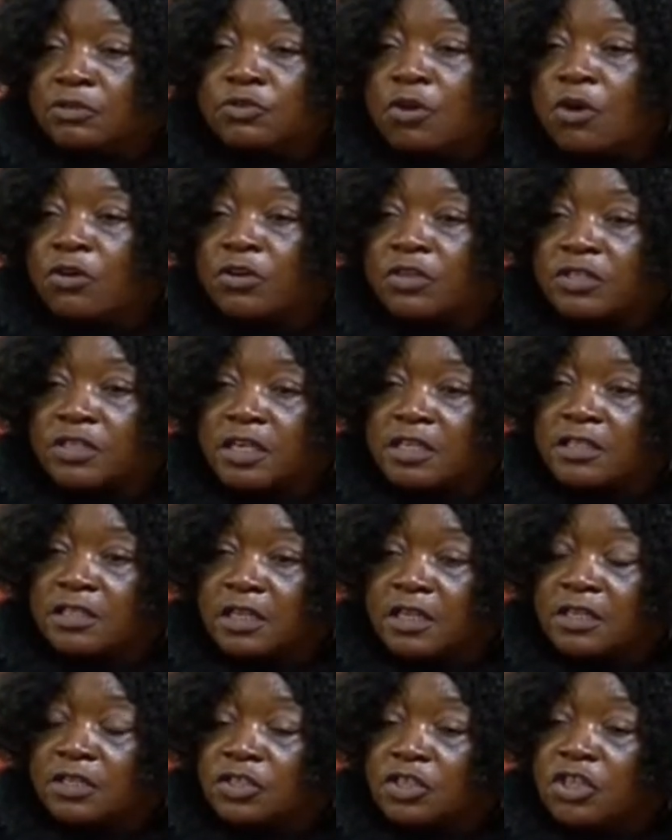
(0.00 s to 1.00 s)

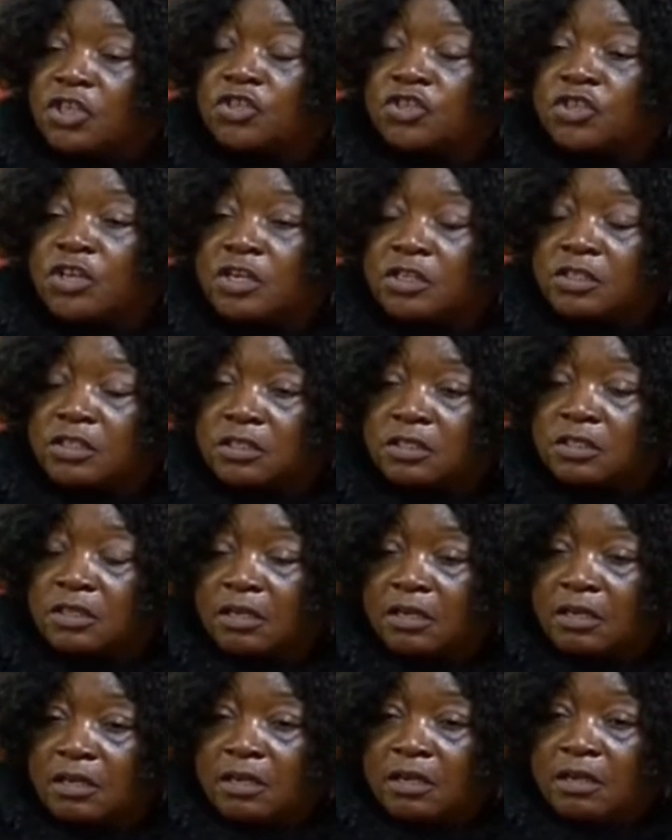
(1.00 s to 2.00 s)
doctors and teachers,